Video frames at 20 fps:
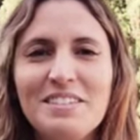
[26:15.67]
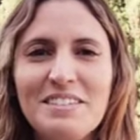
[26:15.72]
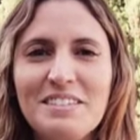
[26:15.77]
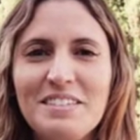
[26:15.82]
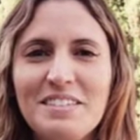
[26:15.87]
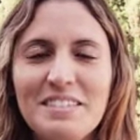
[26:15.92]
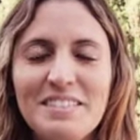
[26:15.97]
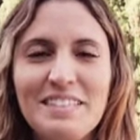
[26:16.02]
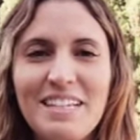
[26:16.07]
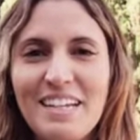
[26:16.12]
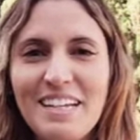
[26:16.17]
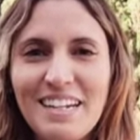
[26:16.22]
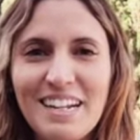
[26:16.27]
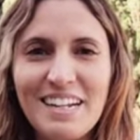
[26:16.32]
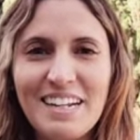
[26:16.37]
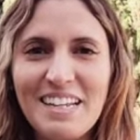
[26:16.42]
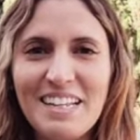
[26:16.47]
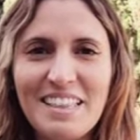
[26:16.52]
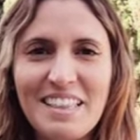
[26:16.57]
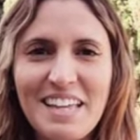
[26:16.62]
did
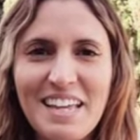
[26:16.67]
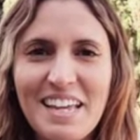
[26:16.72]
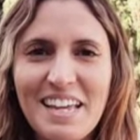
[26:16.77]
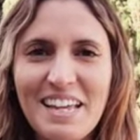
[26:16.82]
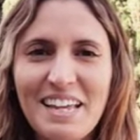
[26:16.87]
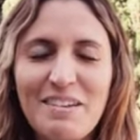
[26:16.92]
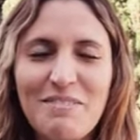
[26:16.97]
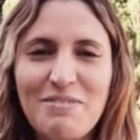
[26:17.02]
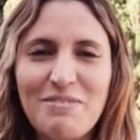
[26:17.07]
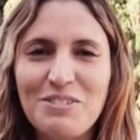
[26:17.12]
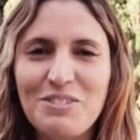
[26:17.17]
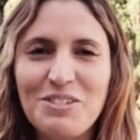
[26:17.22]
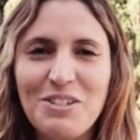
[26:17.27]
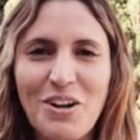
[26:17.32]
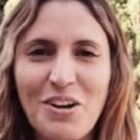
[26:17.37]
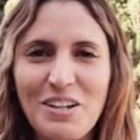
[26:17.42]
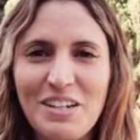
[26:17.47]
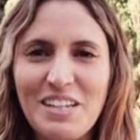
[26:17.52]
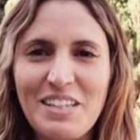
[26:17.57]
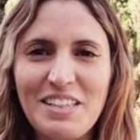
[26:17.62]
anything, if you saw
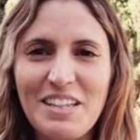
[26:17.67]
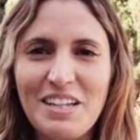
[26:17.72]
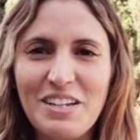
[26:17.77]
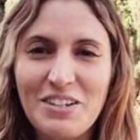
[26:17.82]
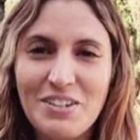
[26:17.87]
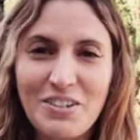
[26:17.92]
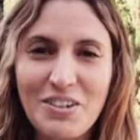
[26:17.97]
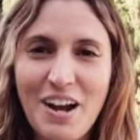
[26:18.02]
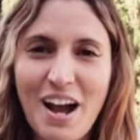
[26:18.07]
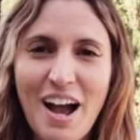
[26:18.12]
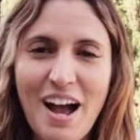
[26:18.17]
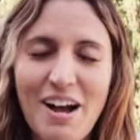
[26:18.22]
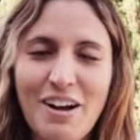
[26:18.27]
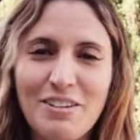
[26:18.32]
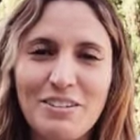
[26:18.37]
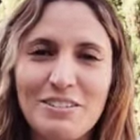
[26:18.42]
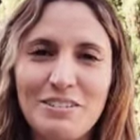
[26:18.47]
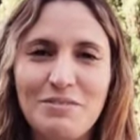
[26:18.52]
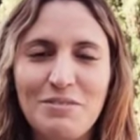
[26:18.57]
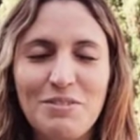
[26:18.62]
anything in your
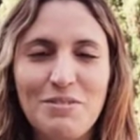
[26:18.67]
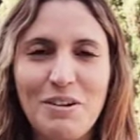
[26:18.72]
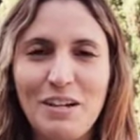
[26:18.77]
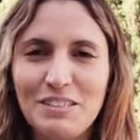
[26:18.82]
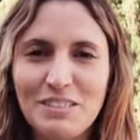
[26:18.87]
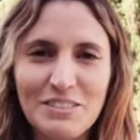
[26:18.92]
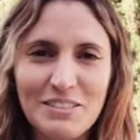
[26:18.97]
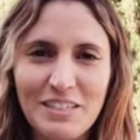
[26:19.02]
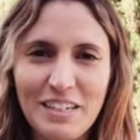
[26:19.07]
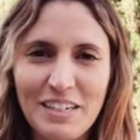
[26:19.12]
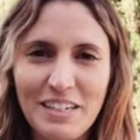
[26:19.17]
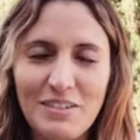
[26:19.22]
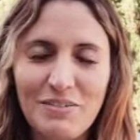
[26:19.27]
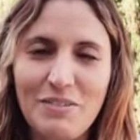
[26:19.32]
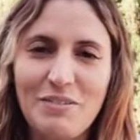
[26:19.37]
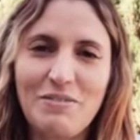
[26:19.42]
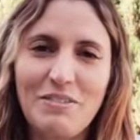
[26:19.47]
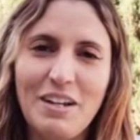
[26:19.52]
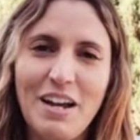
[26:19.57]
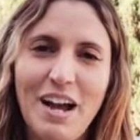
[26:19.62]
house, if you resonated
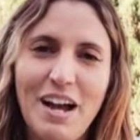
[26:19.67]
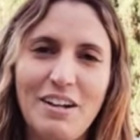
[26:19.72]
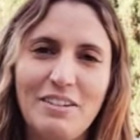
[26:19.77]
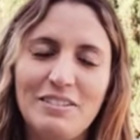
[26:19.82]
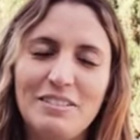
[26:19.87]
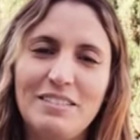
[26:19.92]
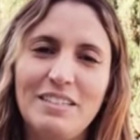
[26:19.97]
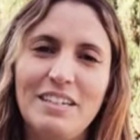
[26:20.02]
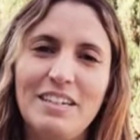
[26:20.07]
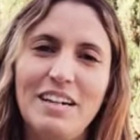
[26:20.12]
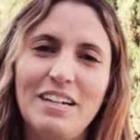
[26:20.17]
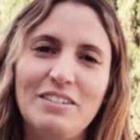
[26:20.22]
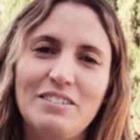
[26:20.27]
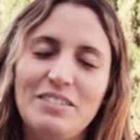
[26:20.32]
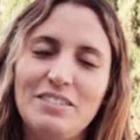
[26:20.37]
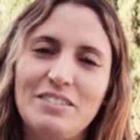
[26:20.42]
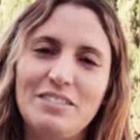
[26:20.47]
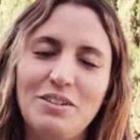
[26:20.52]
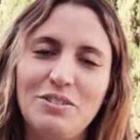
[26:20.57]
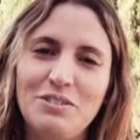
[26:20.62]
with the house that I
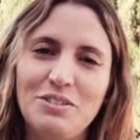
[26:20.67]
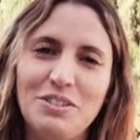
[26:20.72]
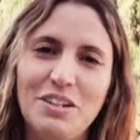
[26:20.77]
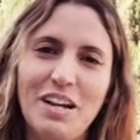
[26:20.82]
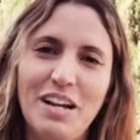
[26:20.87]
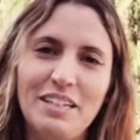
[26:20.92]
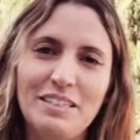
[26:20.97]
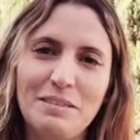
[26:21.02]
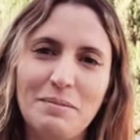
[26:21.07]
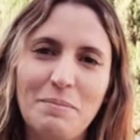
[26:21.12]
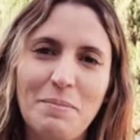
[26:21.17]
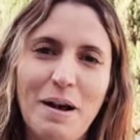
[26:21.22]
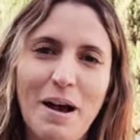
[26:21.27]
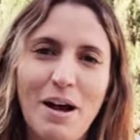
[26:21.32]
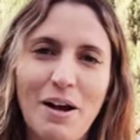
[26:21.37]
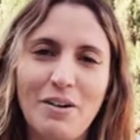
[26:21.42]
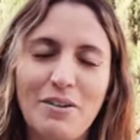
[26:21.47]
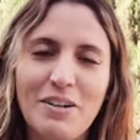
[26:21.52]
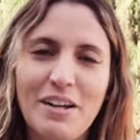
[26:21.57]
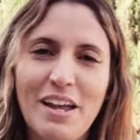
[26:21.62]
told you guys
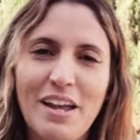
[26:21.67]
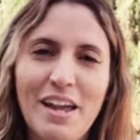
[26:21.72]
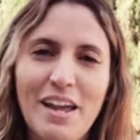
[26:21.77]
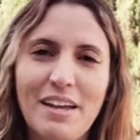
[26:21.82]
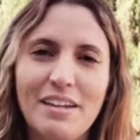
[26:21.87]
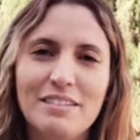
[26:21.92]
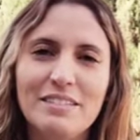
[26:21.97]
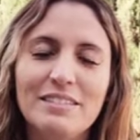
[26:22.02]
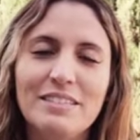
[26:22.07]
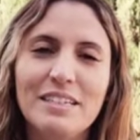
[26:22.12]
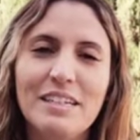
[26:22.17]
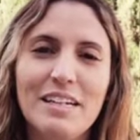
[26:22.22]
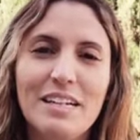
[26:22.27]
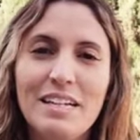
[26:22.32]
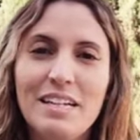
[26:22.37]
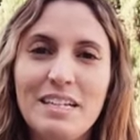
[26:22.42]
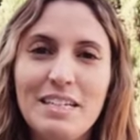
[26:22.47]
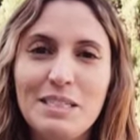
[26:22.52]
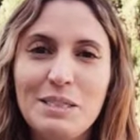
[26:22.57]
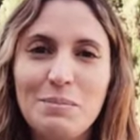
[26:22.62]
about, and
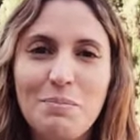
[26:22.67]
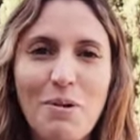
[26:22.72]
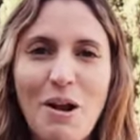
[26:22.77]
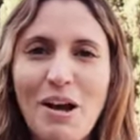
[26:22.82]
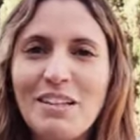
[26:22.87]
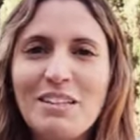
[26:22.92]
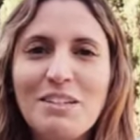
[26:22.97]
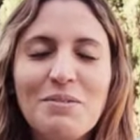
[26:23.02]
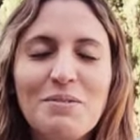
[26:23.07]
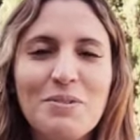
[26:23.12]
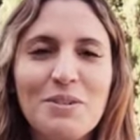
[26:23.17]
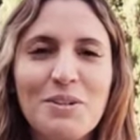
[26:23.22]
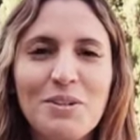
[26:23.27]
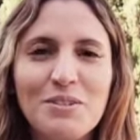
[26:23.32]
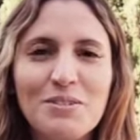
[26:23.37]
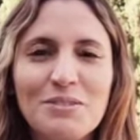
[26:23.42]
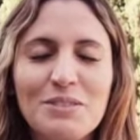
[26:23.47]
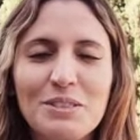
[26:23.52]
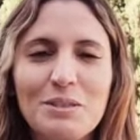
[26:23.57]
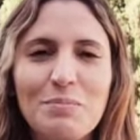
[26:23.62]
spread the
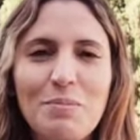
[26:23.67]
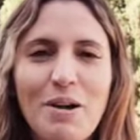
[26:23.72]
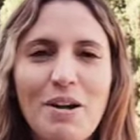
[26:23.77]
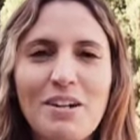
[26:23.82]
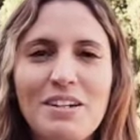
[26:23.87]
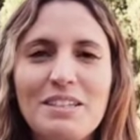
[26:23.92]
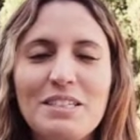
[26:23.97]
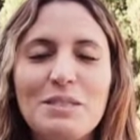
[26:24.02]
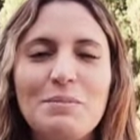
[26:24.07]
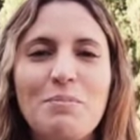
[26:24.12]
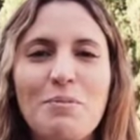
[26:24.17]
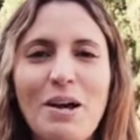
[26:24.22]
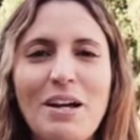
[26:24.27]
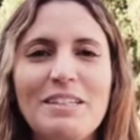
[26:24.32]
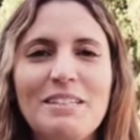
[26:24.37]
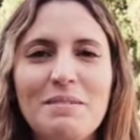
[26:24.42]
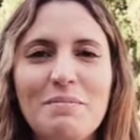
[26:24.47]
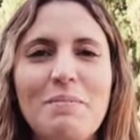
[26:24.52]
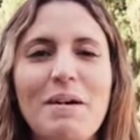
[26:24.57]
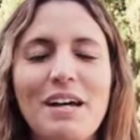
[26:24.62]
world, spread
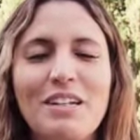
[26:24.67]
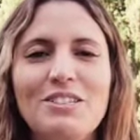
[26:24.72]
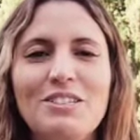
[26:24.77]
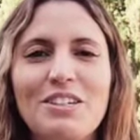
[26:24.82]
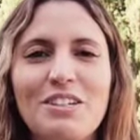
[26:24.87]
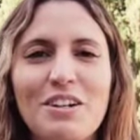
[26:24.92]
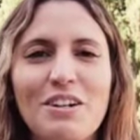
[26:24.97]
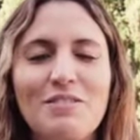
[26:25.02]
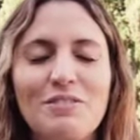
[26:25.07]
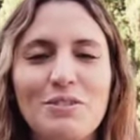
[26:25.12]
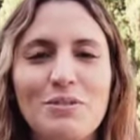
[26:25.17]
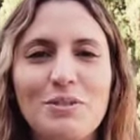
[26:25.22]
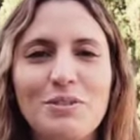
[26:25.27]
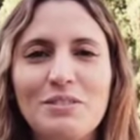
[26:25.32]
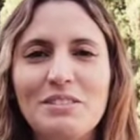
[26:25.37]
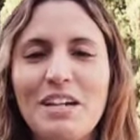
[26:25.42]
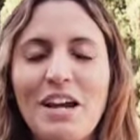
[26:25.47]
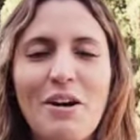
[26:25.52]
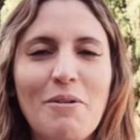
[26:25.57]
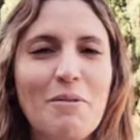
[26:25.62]
the magic of the world.
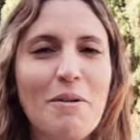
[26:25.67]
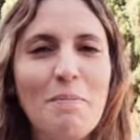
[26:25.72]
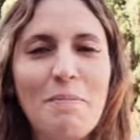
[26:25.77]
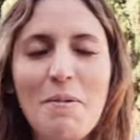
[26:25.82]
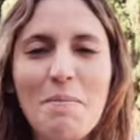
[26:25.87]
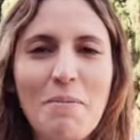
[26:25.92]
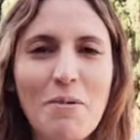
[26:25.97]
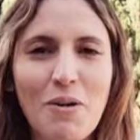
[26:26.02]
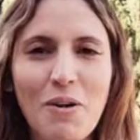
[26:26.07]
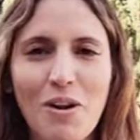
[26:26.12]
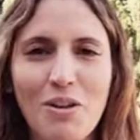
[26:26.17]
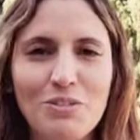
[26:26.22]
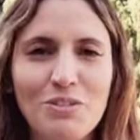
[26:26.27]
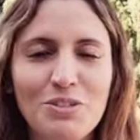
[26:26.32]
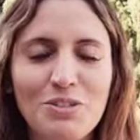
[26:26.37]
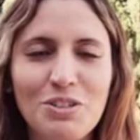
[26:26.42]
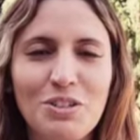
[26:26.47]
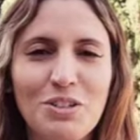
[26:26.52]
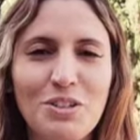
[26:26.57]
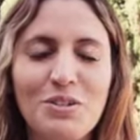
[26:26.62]
Tell the people
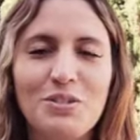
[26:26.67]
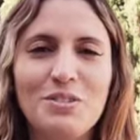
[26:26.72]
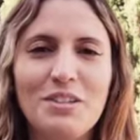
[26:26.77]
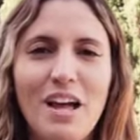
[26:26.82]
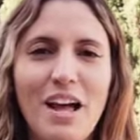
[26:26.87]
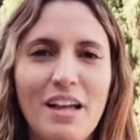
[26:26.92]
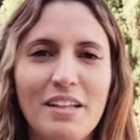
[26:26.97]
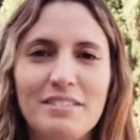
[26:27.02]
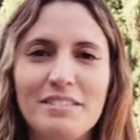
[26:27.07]
close to you that